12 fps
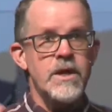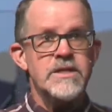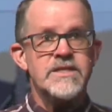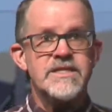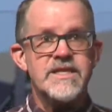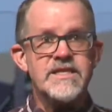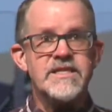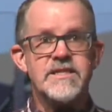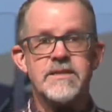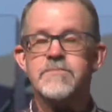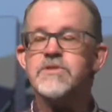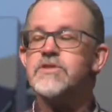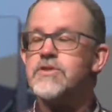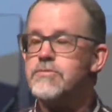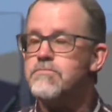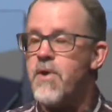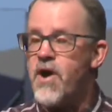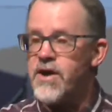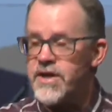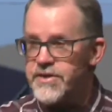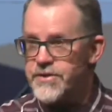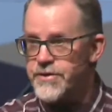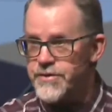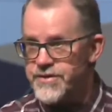systems to
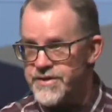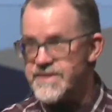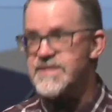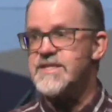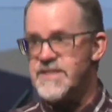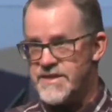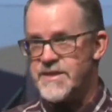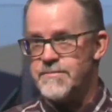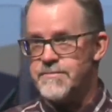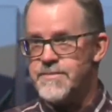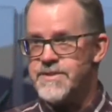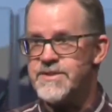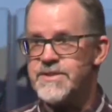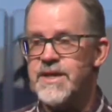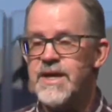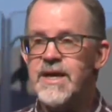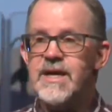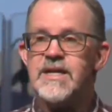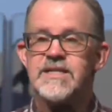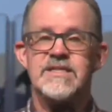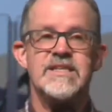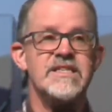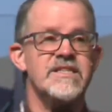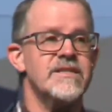monitor the systems
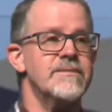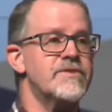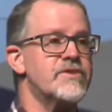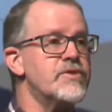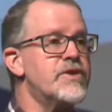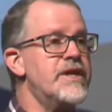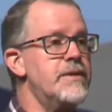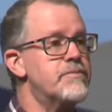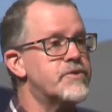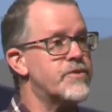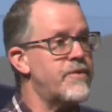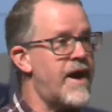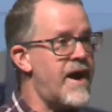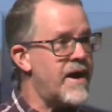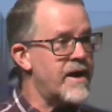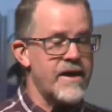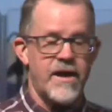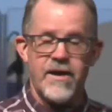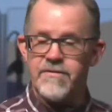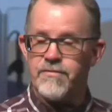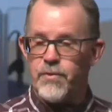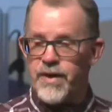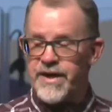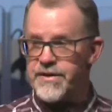to keep track of
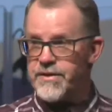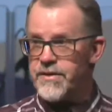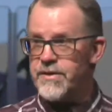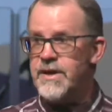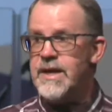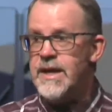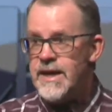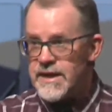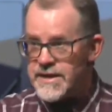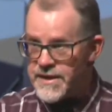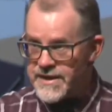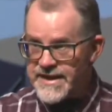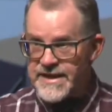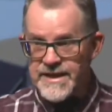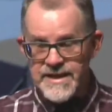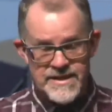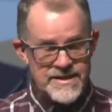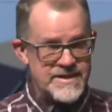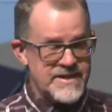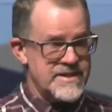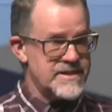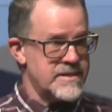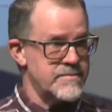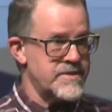whether the key
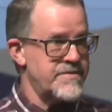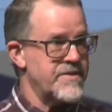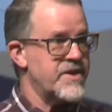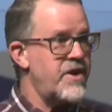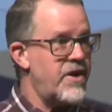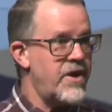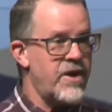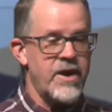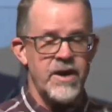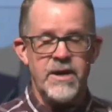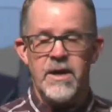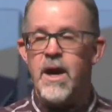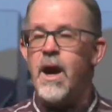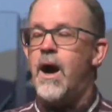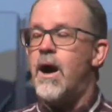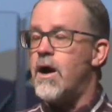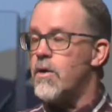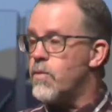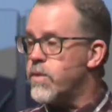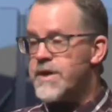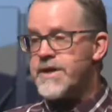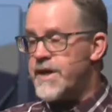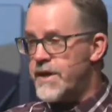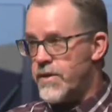systems of the car are working